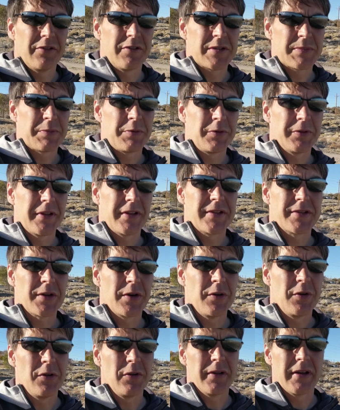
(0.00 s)
that was pulled out of this
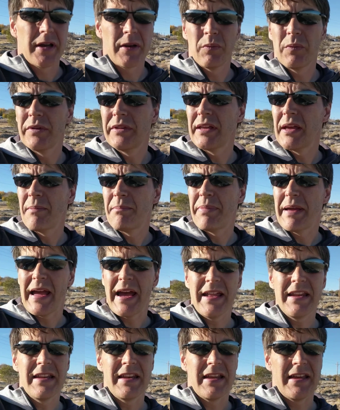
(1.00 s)
hole. And when they
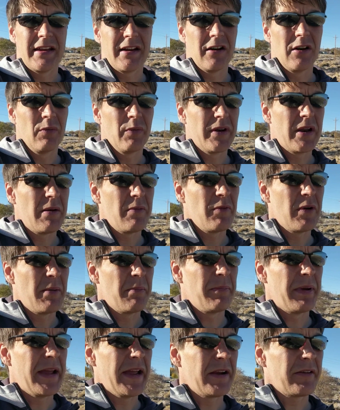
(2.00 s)
abandoned it, or when it
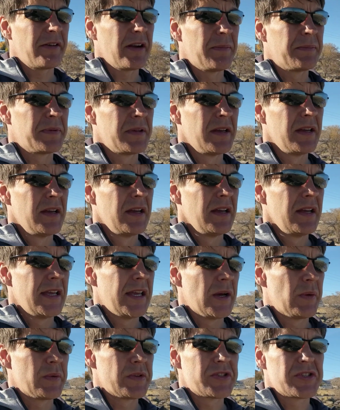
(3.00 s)
went bankrupt,
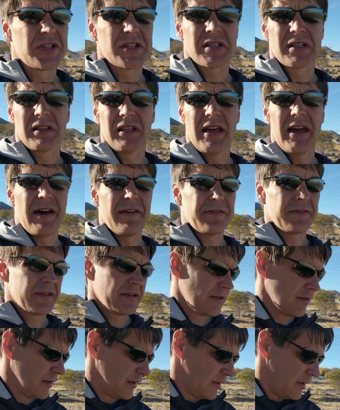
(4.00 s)
it was just left.
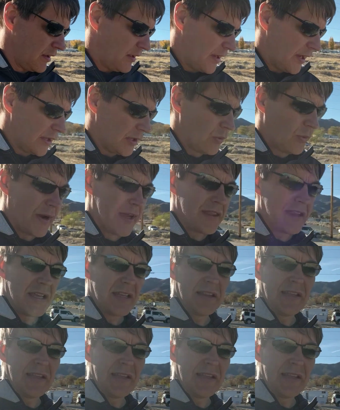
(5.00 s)
And the way they